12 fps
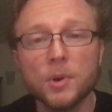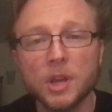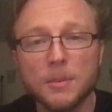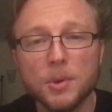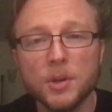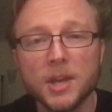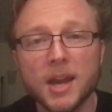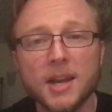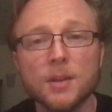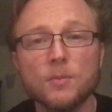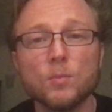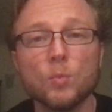we're
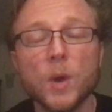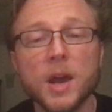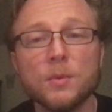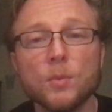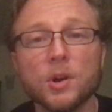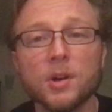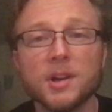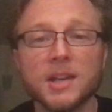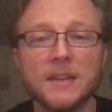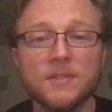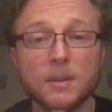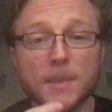communicating, when we're
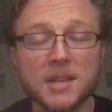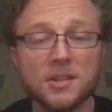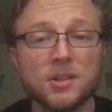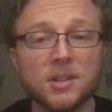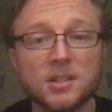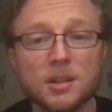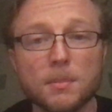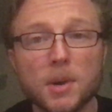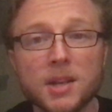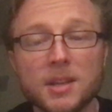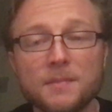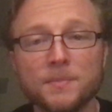giving a message to
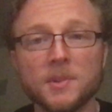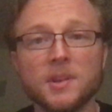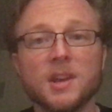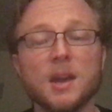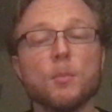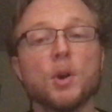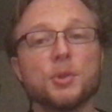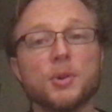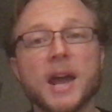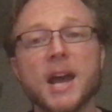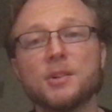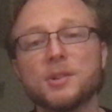somebody, and what
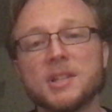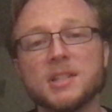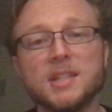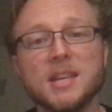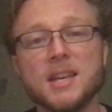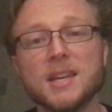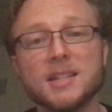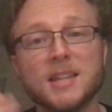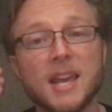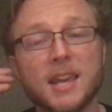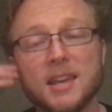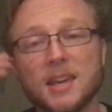they're actually seeing and
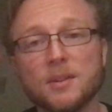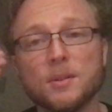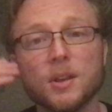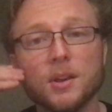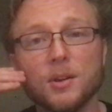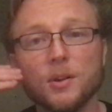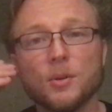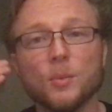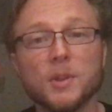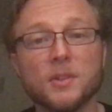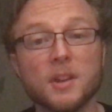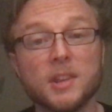taking in
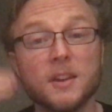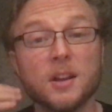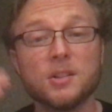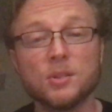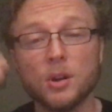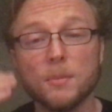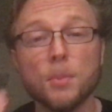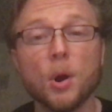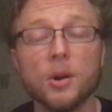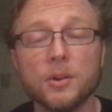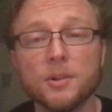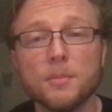with a certain
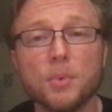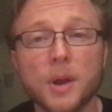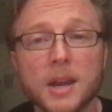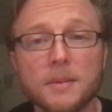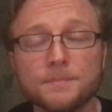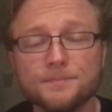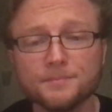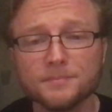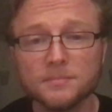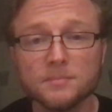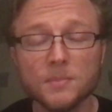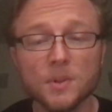part of their brain.
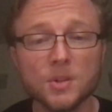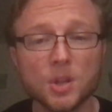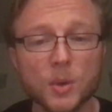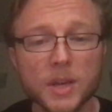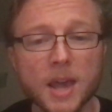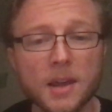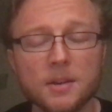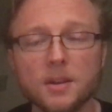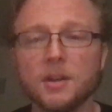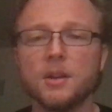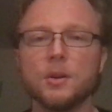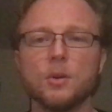So again,
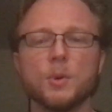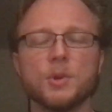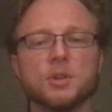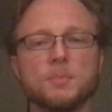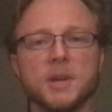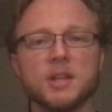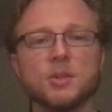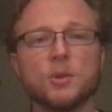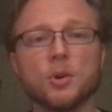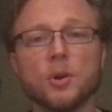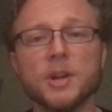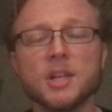when you're speaking to
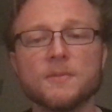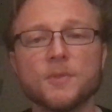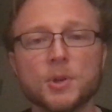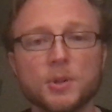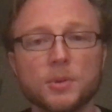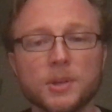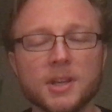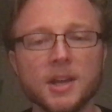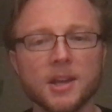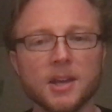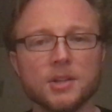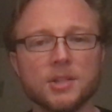an audience virtually,
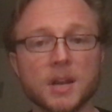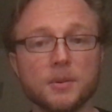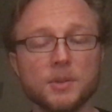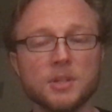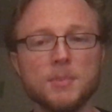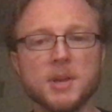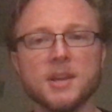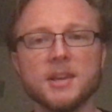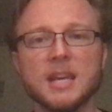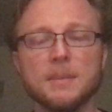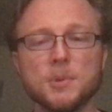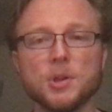generally speaking,
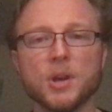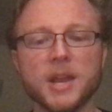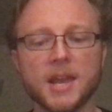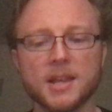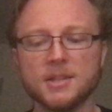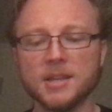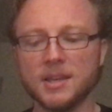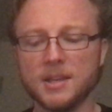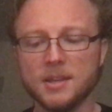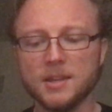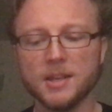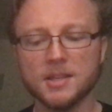keeping your hands
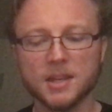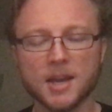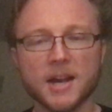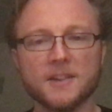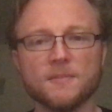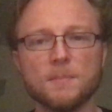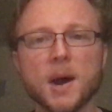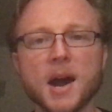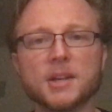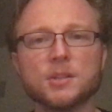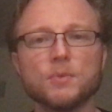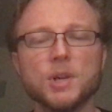in this kind of
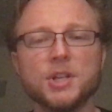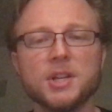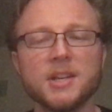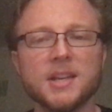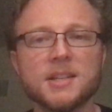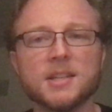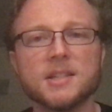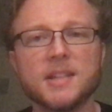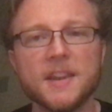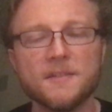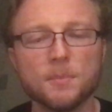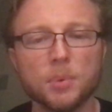box region is a
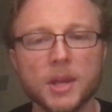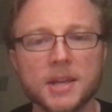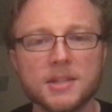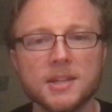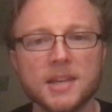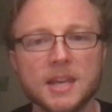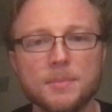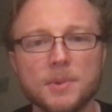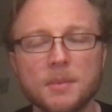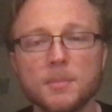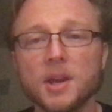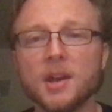safe place to keep
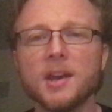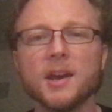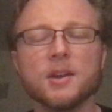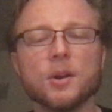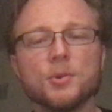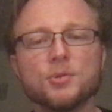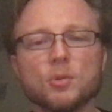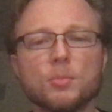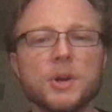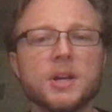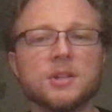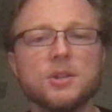them. It also
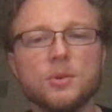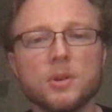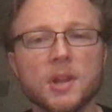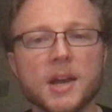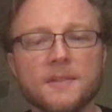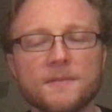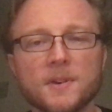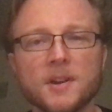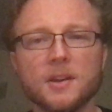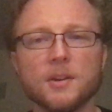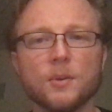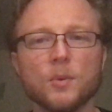brings you to life.
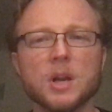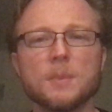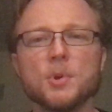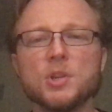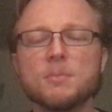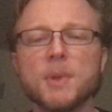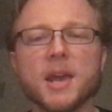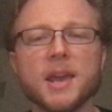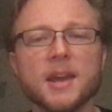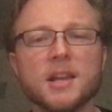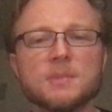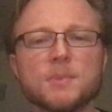When I'm using my
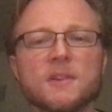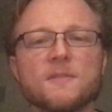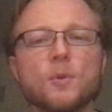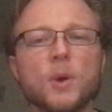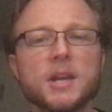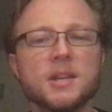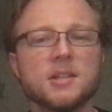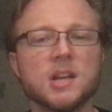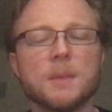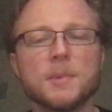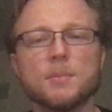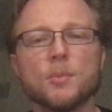hands, my voice is
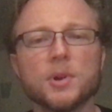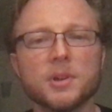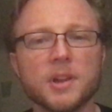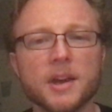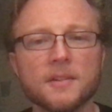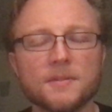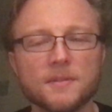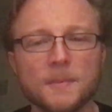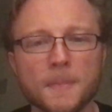coming more to life.